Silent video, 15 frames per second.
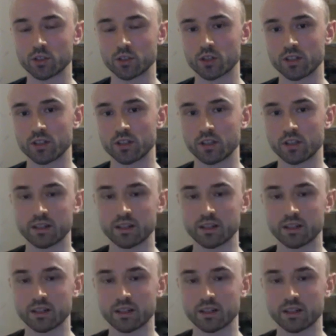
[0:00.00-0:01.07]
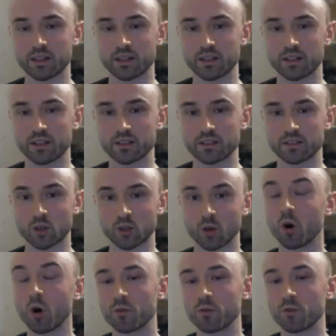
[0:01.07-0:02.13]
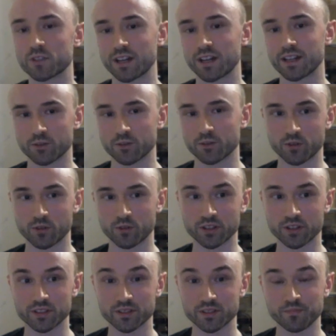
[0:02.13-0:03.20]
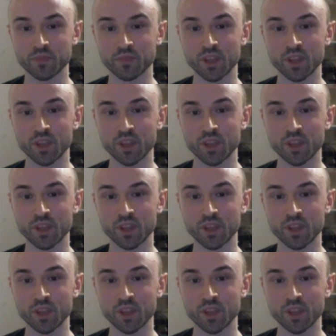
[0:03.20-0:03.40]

in Chechnya in the late 1990s, on both sides, of course.